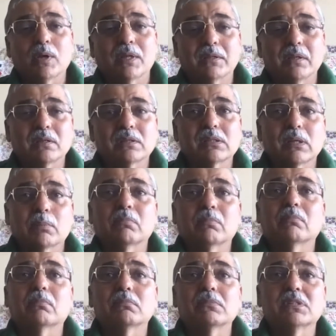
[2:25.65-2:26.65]
I think
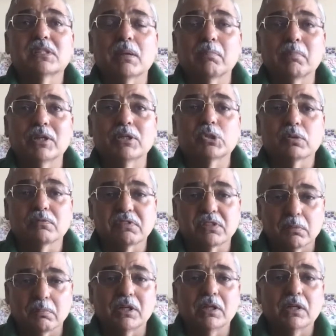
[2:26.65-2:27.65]
some semblance of
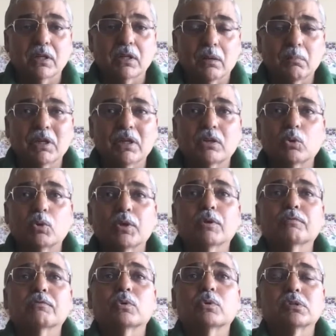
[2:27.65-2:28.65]
stability come in, and today,
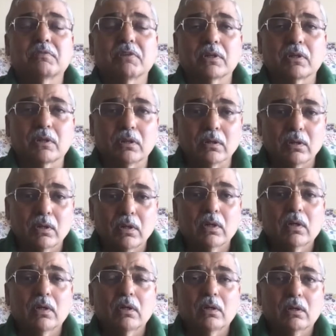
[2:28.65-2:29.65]
of course, we're in a
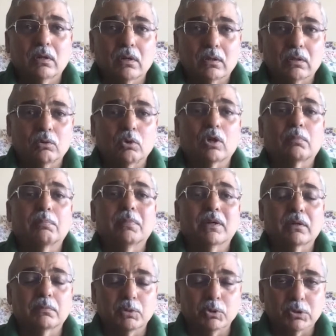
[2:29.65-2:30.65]
lot
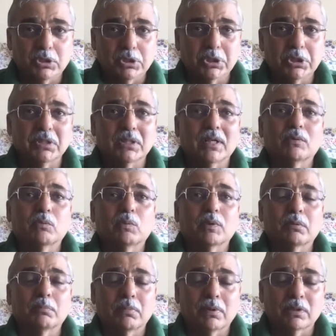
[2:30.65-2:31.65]
better position, and
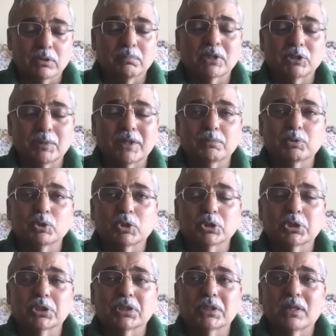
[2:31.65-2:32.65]
much better
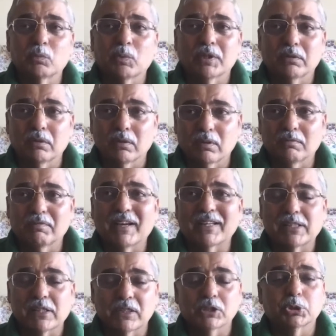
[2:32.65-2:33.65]
position, and with
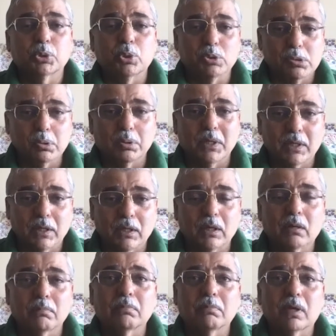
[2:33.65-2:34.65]
vaccination also taking
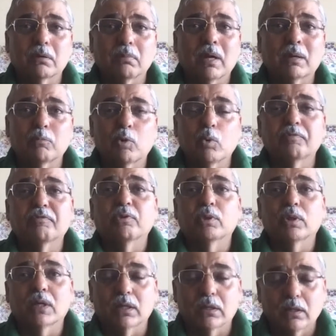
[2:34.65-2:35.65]
up, I'm hopeful
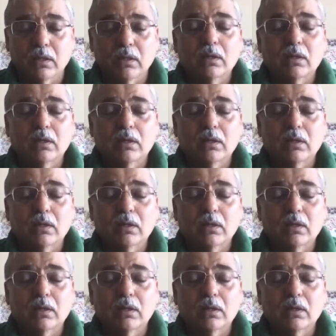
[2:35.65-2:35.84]
that